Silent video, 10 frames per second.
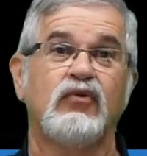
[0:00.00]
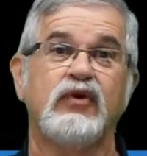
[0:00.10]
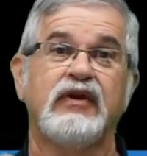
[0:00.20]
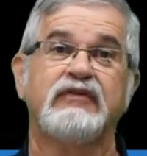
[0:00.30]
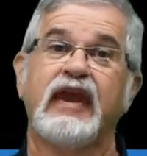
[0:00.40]

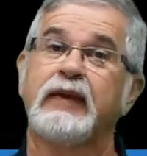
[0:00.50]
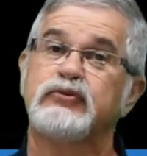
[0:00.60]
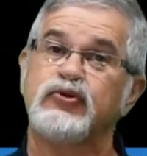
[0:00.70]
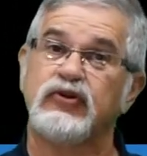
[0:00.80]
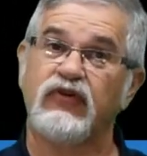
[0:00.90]
we have
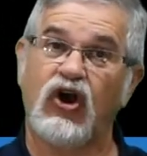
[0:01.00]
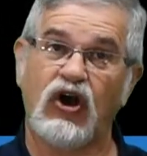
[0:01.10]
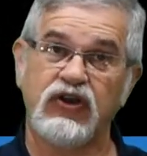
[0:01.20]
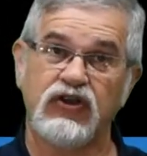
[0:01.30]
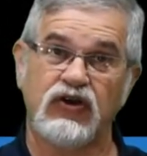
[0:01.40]
capturing of
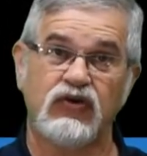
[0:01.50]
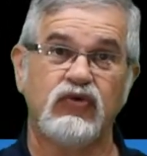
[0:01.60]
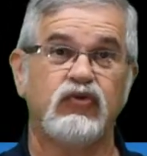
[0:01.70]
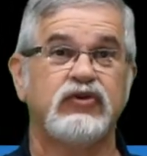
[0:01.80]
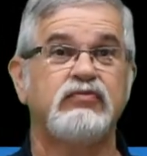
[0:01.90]
audio,
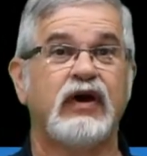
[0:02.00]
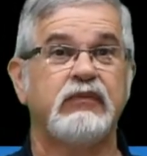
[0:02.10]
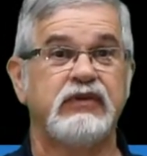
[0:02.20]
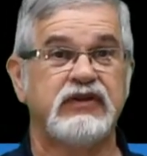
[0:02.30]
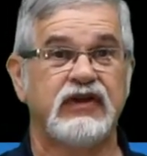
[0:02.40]
which
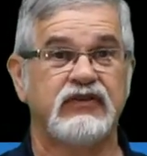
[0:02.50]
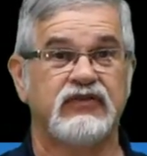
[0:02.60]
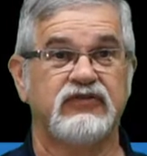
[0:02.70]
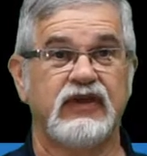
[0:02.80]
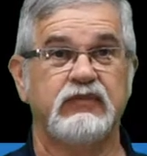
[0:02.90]
might be done at
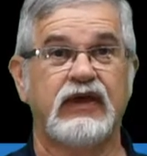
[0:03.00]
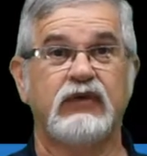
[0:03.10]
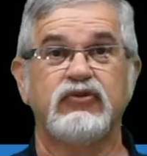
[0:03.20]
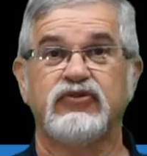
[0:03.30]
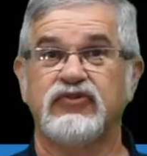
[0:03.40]
the same
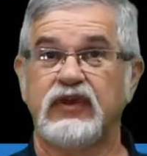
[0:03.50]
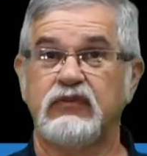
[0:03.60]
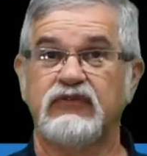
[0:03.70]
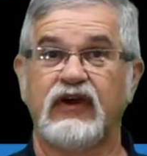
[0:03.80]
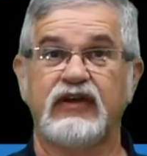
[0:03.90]
time with the same
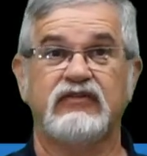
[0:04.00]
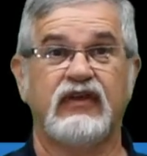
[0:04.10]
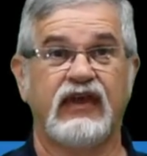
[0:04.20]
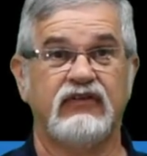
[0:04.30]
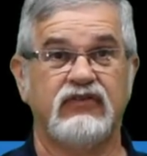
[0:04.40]
device
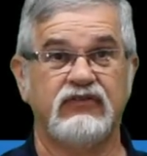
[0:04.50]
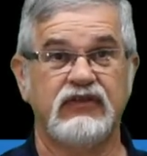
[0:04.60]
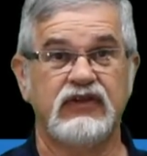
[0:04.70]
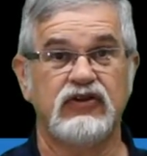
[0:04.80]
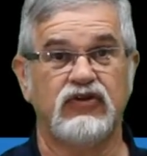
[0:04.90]
as the
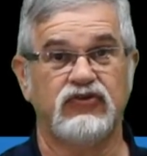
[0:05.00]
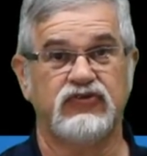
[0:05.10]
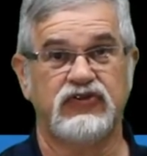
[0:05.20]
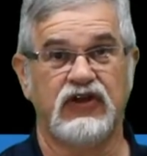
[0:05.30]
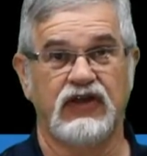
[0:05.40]
video is
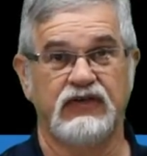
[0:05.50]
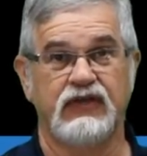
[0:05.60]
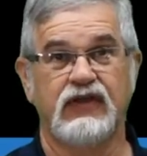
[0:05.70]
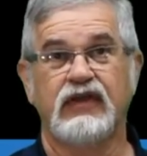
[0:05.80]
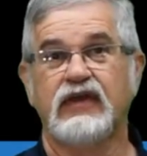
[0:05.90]
done,
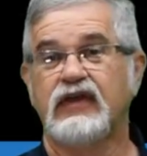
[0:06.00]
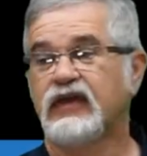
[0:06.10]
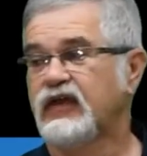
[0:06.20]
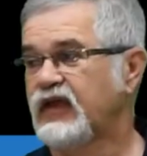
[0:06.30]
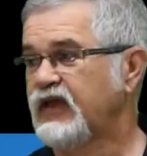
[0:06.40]

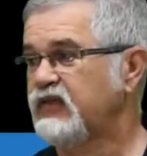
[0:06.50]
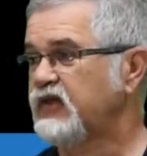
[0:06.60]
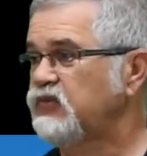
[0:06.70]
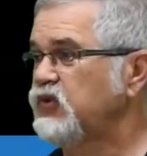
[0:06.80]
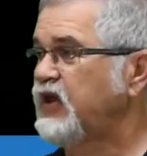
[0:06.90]
and
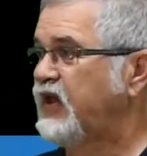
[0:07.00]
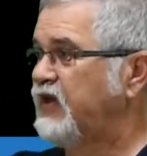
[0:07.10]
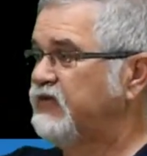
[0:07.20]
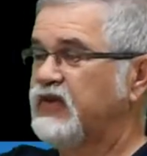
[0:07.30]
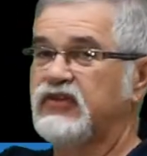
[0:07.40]
then we
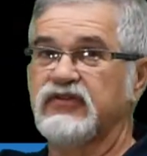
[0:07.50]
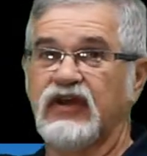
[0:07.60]
have this